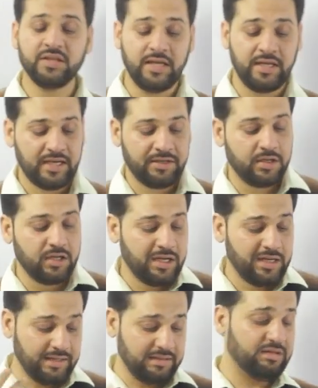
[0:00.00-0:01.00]
Then
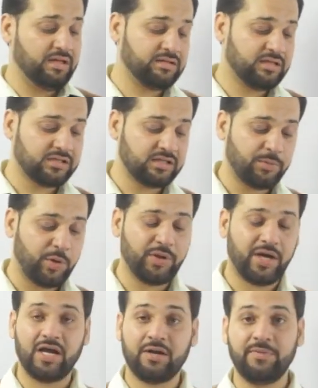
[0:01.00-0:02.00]
let's discuss
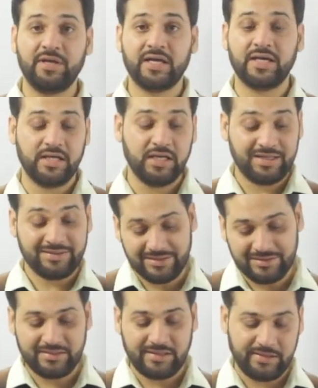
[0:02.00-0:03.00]
about RBI
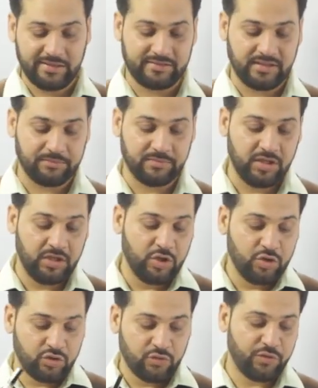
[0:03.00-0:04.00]
assistant exam.
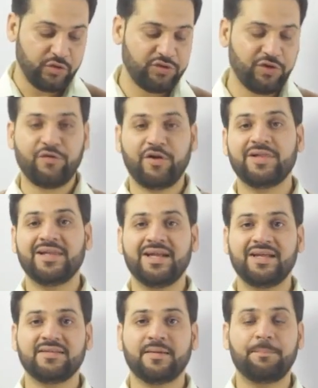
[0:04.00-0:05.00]
So first of all,
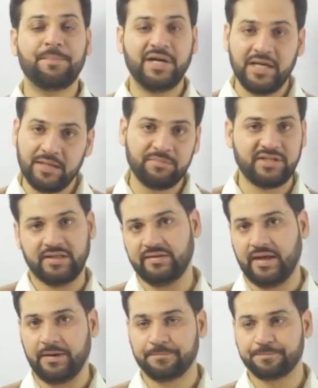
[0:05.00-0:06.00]
there is a prelims
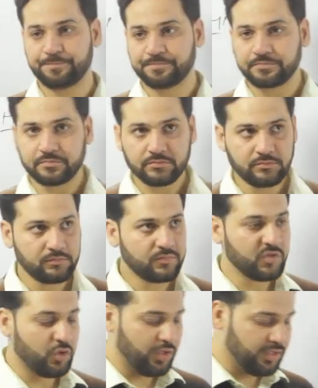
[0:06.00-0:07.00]
exam.
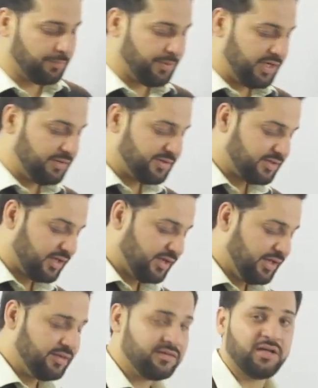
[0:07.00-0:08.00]
In the prelims
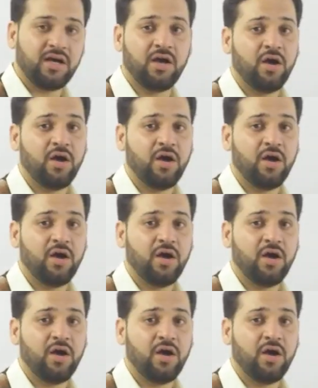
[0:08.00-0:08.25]
exam, it is